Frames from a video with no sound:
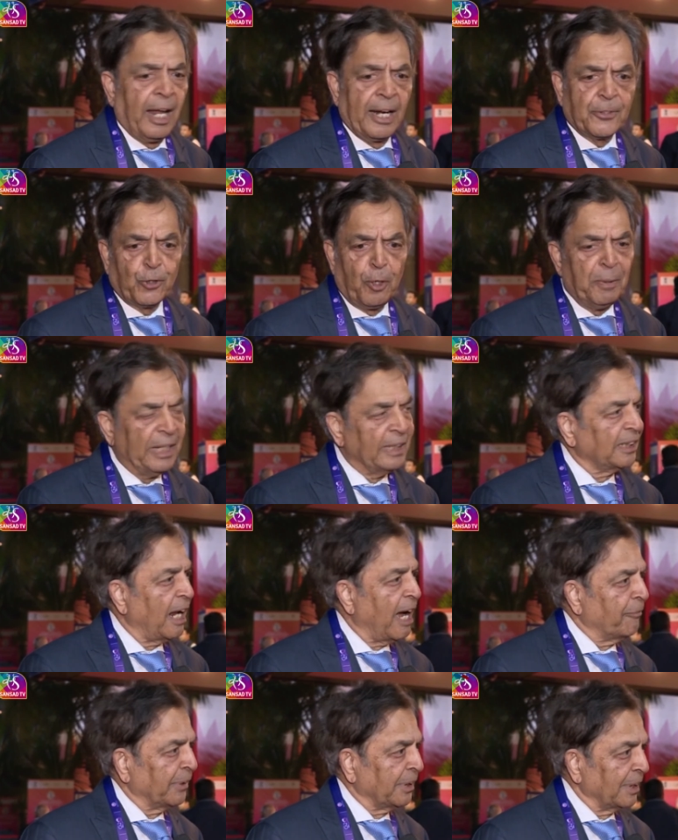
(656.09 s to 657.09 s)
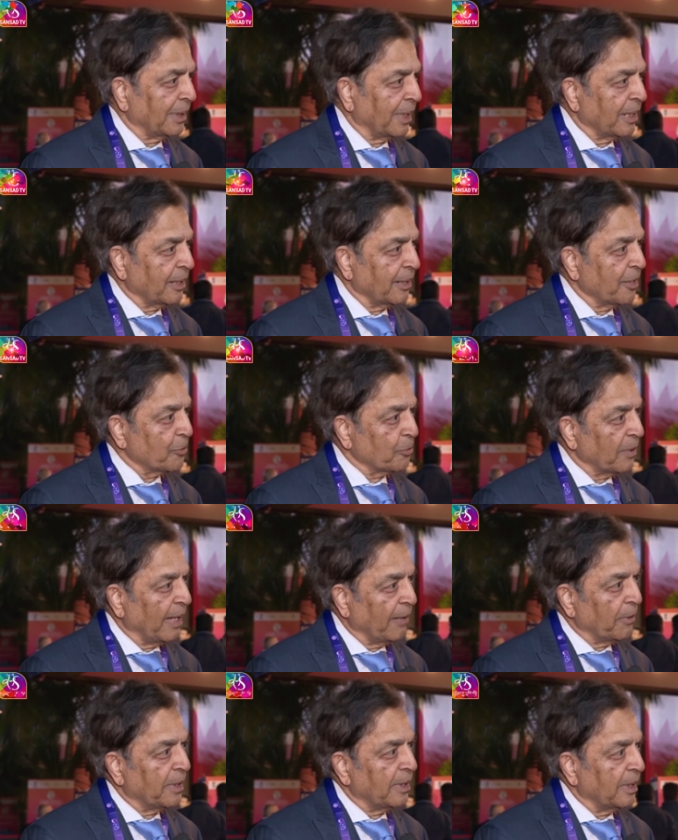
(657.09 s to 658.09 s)
Yeah. And so many other African countries, we
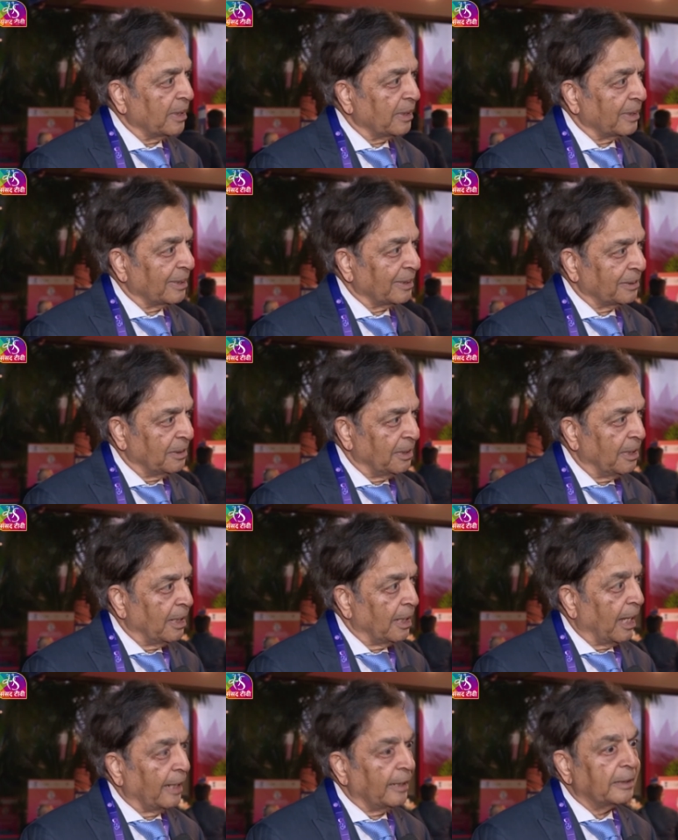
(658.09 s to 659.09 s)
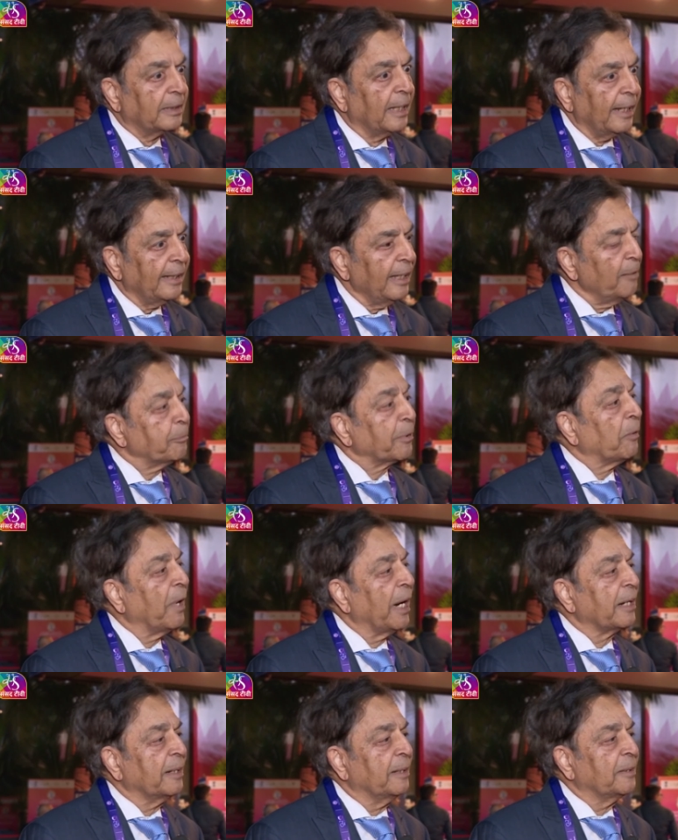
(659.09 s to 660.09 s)
have Indian, uh, and they can
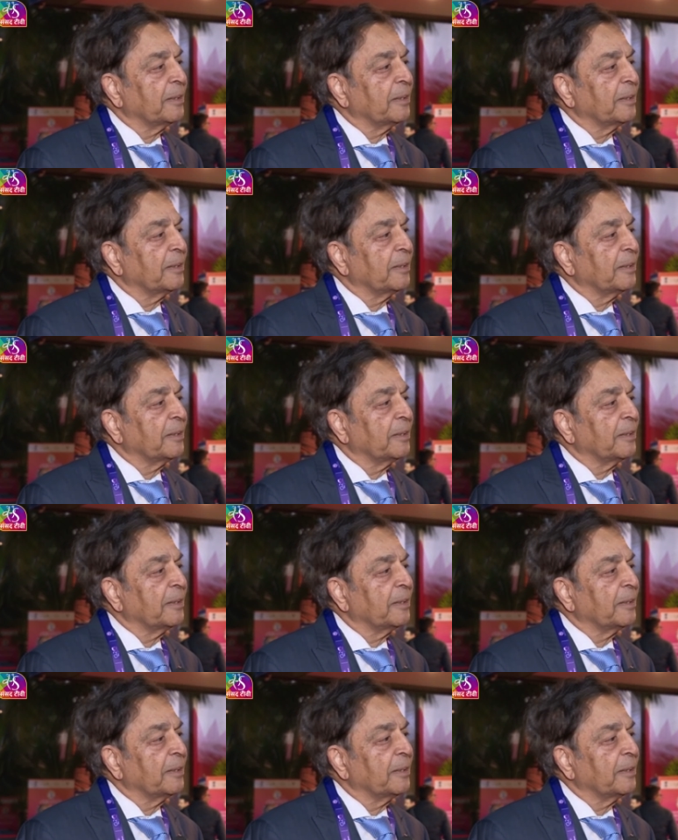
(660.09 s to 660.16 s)
provide.